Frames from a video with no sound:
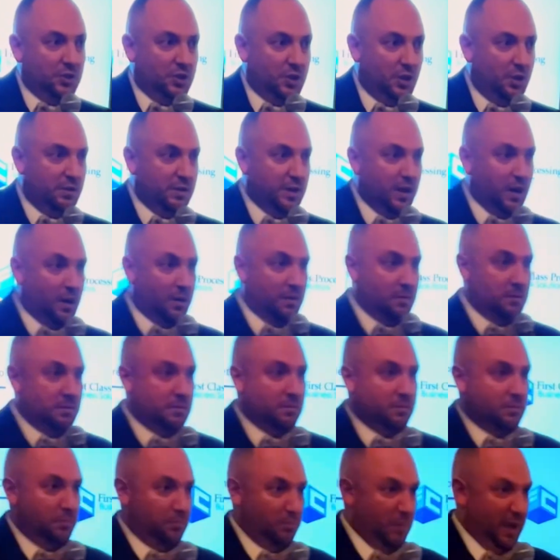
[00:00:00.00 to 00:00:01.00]
Jr.
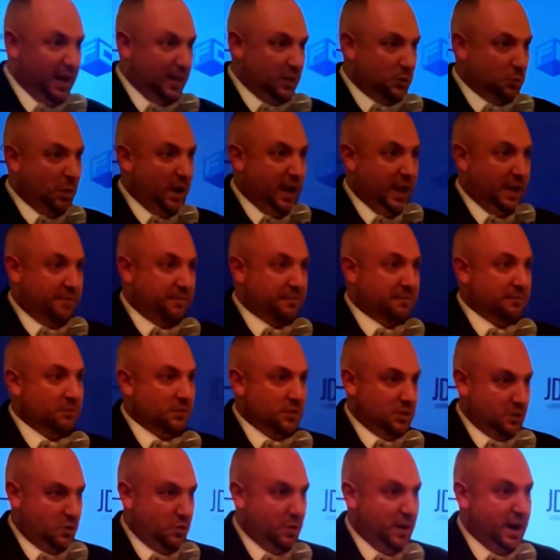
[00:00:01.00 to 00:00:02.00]
met his wife,
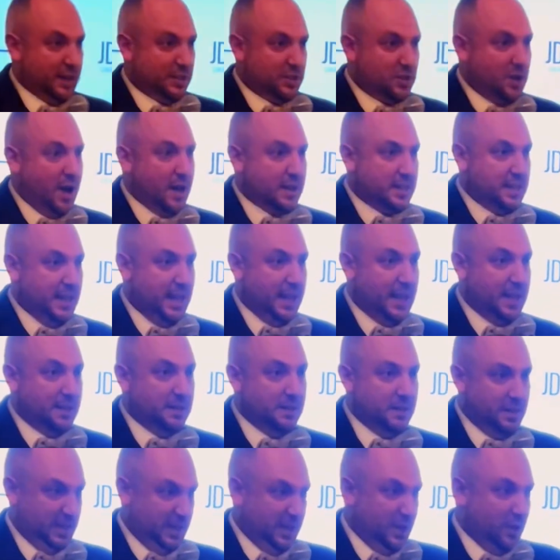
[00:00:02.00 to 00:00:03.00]
Coretta Scott King,
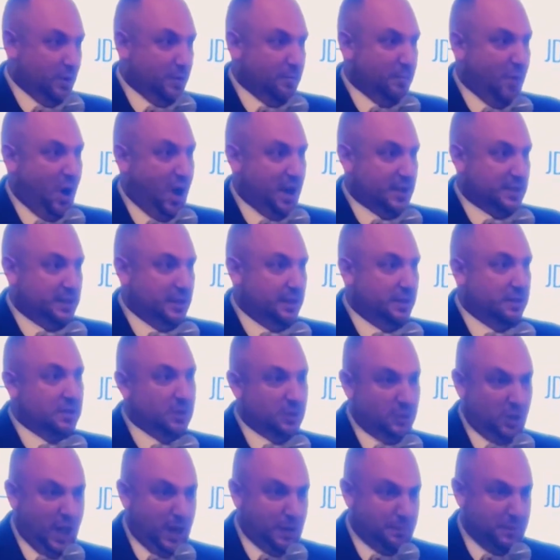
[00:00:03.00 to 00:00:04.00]
here in Boston.
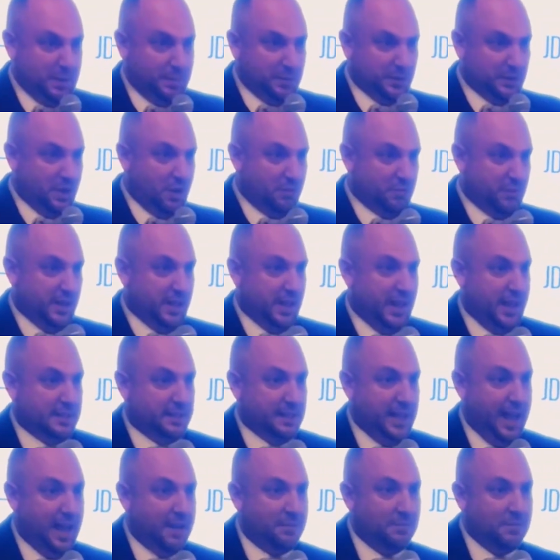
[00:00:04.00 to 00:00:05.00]
A lot of people don't realize
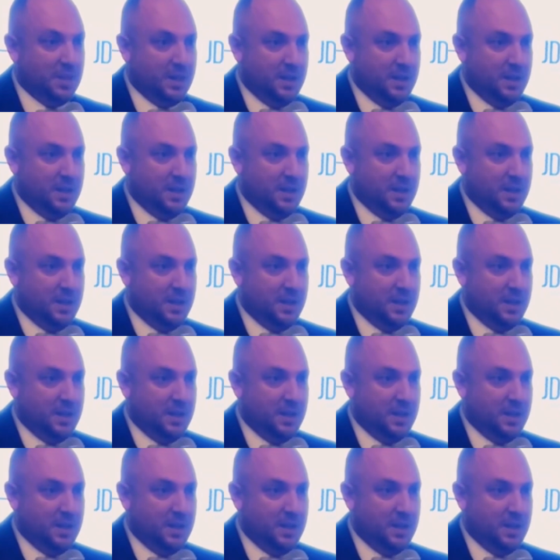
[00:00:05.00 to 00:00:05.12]
that.